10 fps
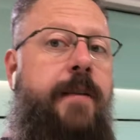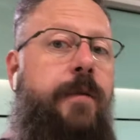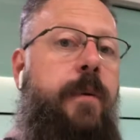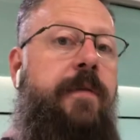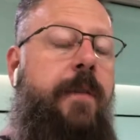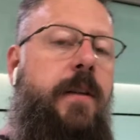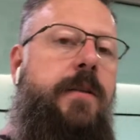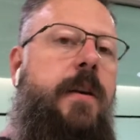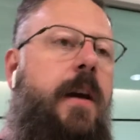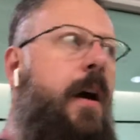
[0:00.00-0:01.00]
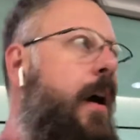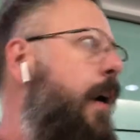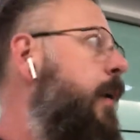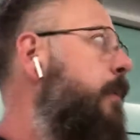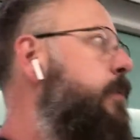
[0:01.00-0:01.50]
T refunds.
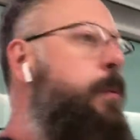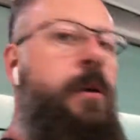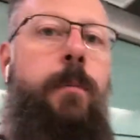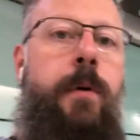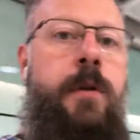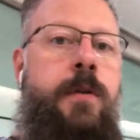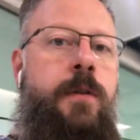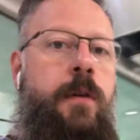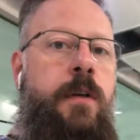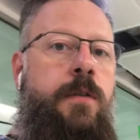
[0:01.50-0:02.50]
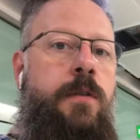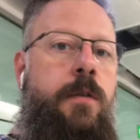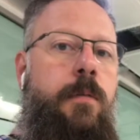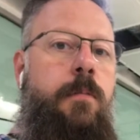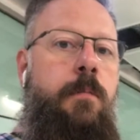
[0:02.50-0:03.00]
Um, so when you purchase
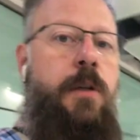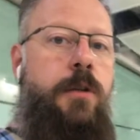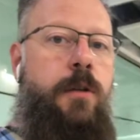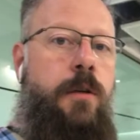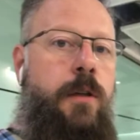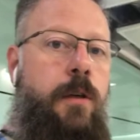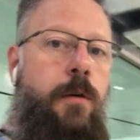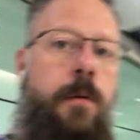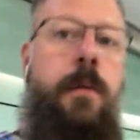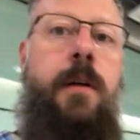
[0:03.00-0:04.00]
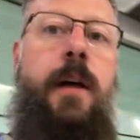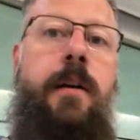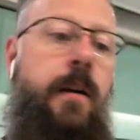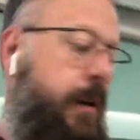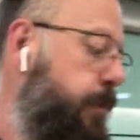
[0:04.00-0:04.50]
goods, make sure you get an